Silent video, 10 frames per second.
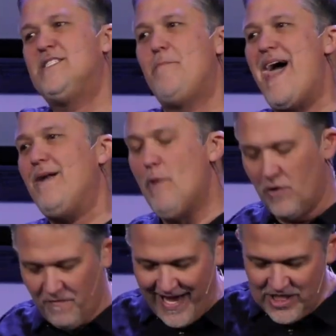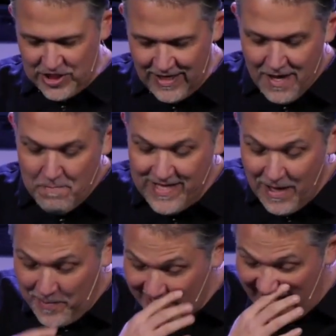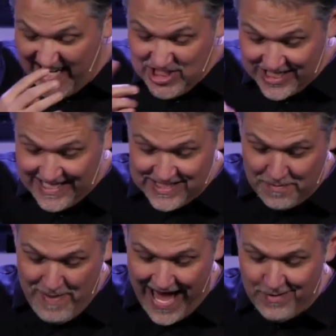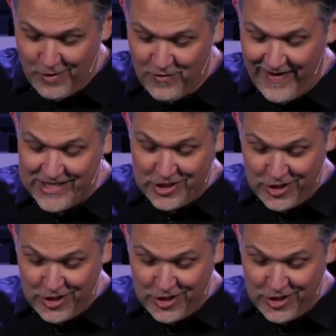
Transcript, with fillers: a bad motivation. Manipulation is a bad motivation.